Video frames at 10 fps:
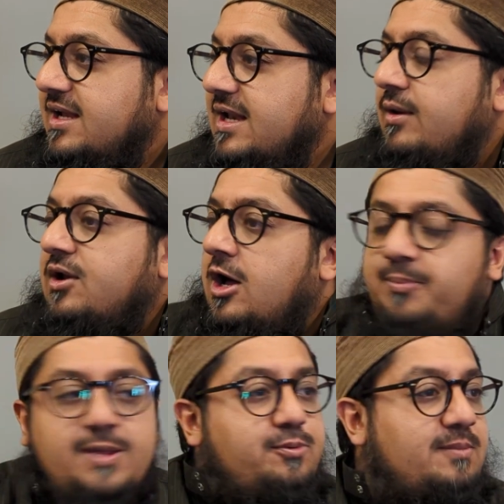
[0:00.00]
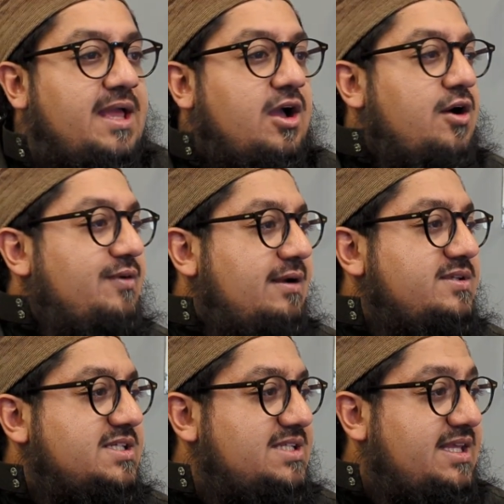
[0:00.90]
Now a lot of people might go around
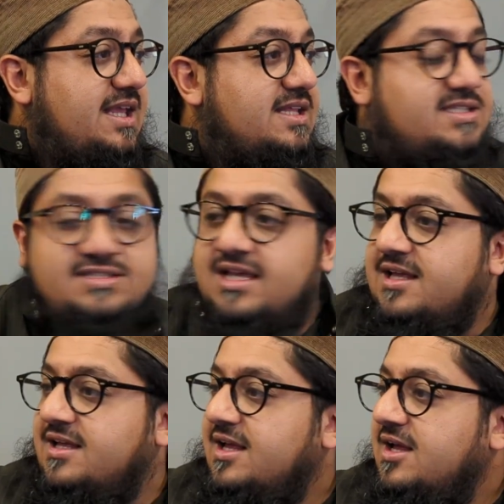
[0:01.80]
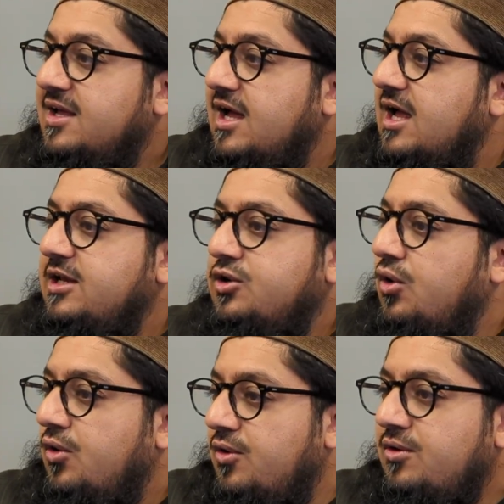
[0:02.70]
just thinking this is a
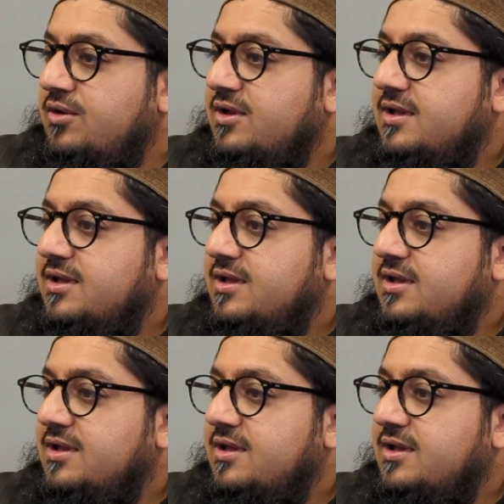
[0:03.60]
law